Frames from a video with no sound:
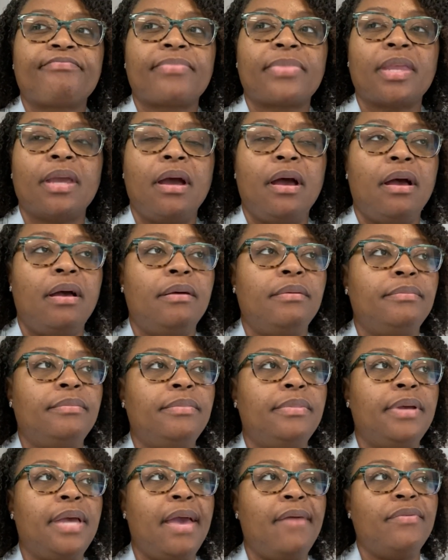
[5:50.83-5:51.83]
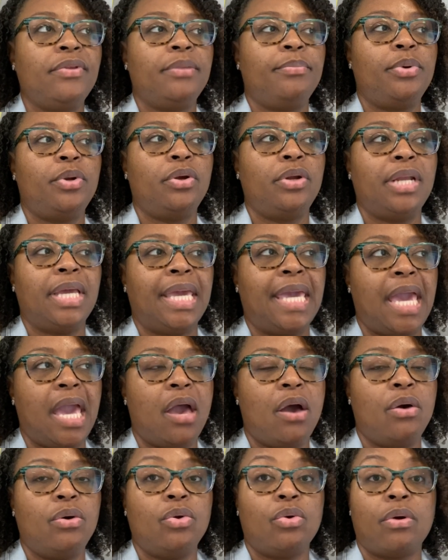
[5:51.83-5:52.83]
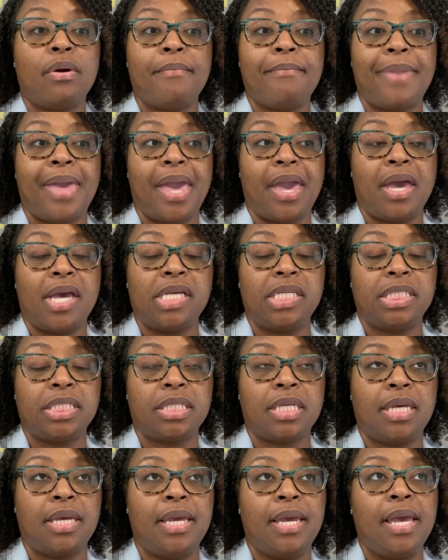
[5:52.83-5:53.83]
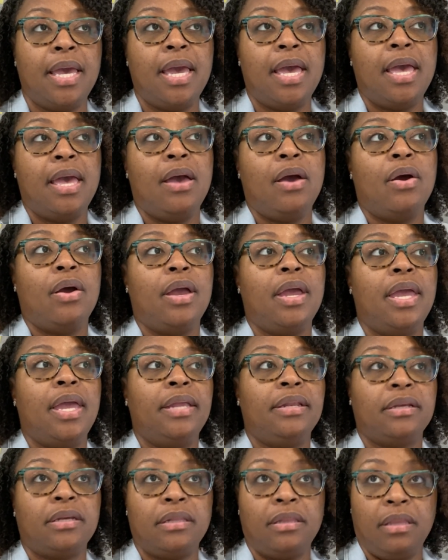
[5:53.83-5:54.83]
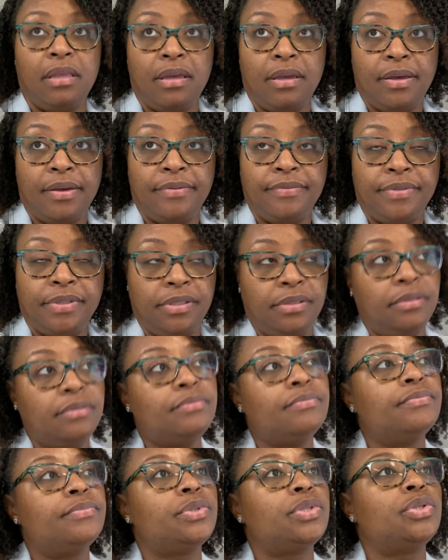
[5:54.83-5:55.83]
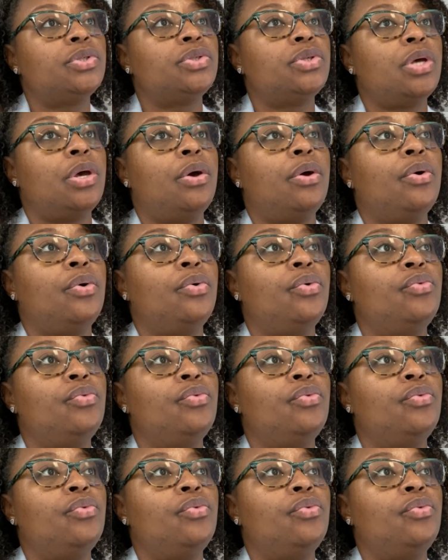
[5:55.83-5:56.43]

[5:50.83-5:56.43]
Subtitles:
having to put on a gown or a mask and gloves. So